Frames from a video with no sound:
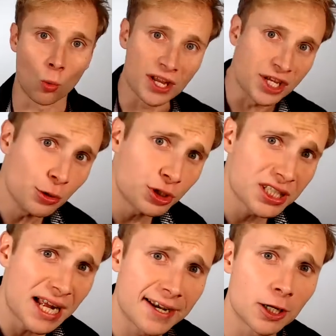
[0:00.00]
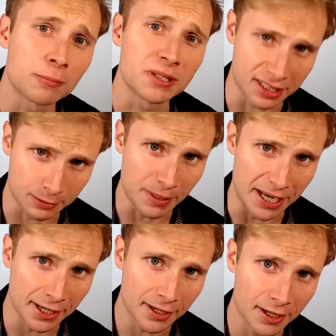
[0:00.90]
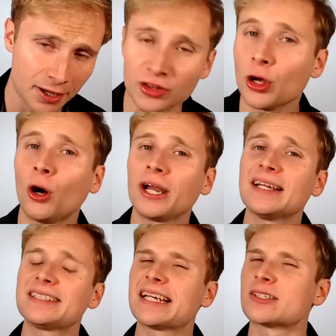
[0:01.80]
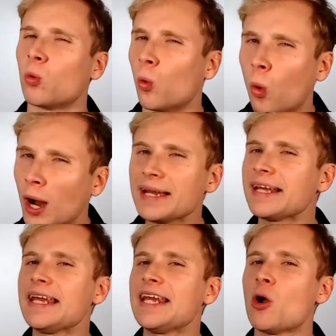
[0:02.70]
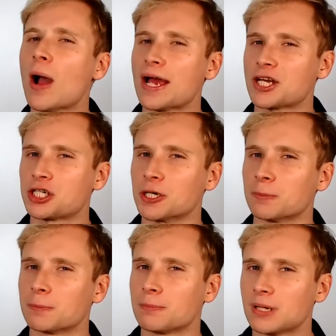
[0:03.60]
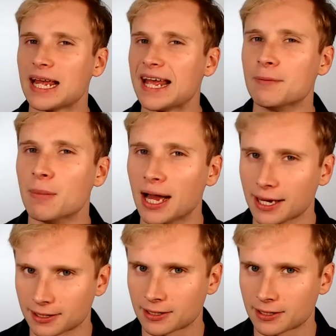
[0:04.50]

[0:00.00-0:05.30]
When you stand up to speak, the audience has one key question in mind.